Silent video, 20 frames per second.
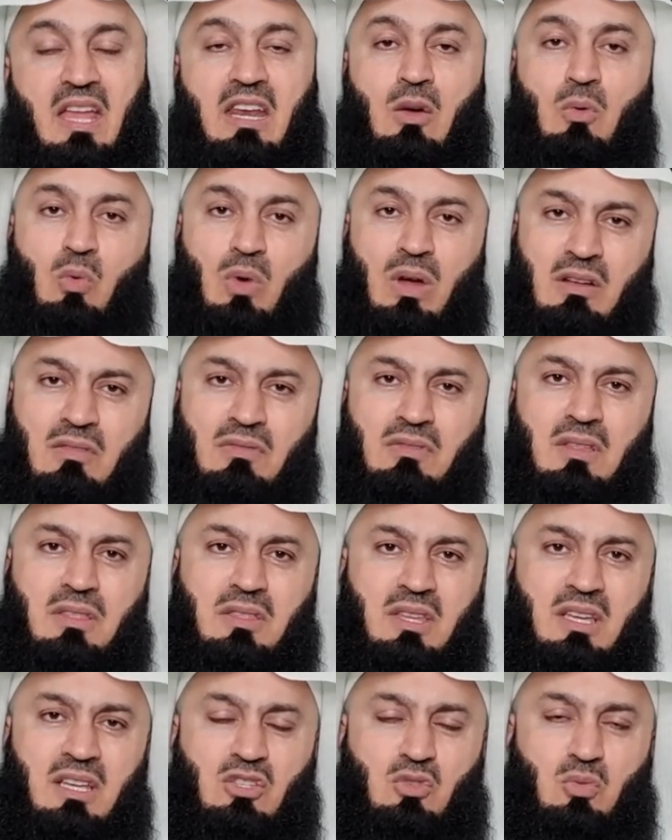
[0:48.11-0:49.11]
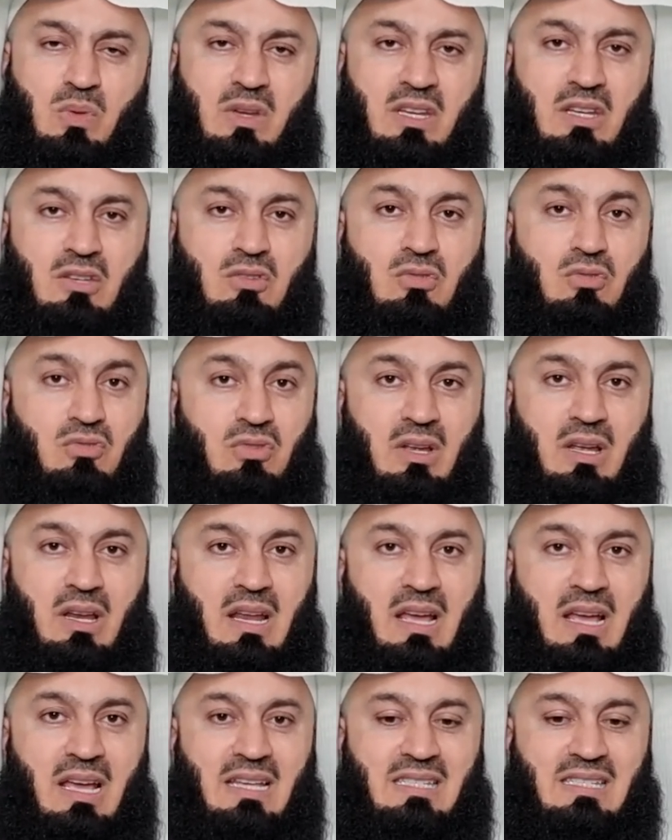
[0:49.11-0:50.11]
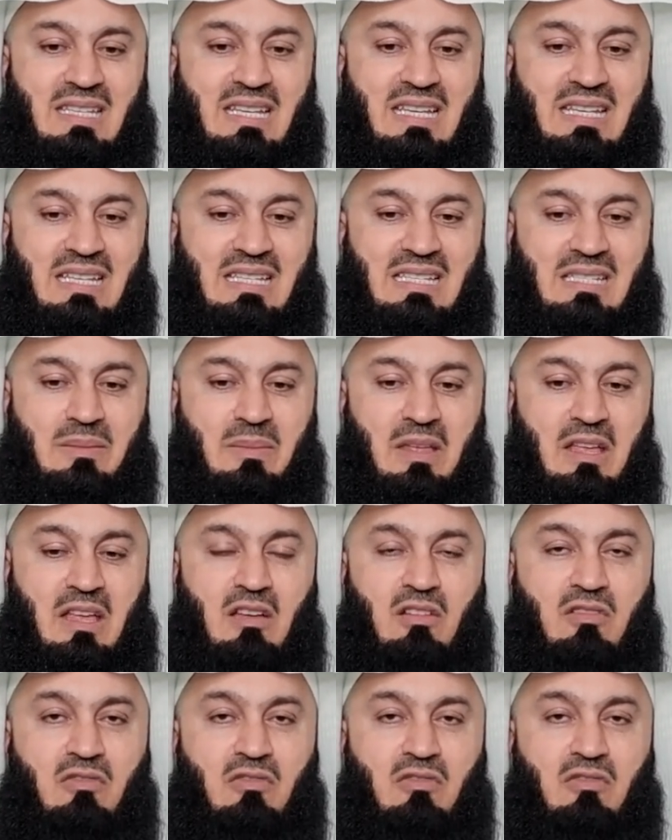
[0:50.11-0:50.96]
Now, one of the things we need to realize is